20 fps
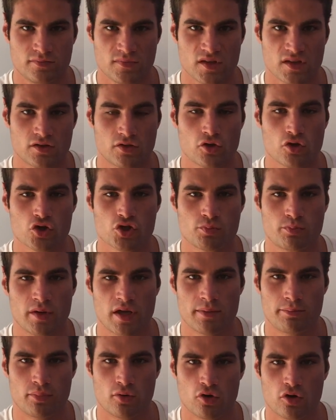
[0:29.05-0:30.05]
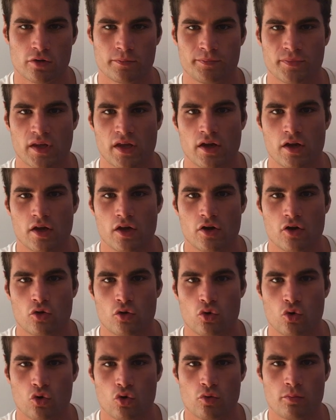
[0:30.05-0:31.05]
those people
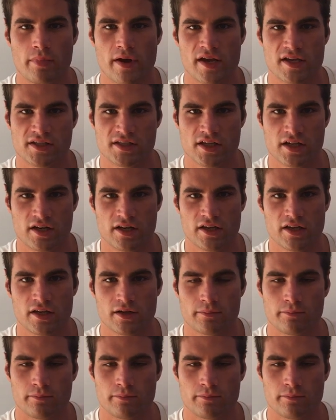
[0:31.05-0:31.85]
who basically